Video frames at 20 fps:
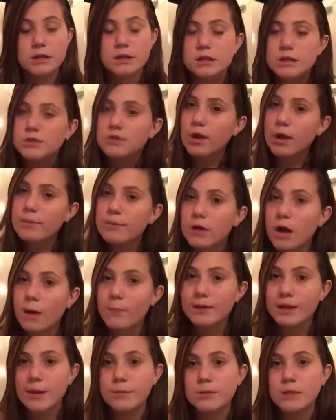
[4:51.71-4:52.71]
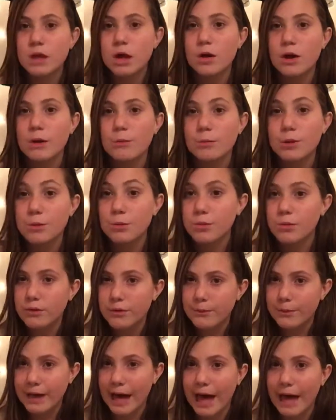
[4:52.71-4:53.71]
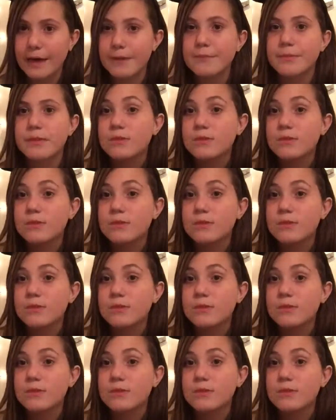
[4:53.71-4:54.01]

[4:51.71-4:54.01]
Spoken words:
just drop a comment down below and we will reply.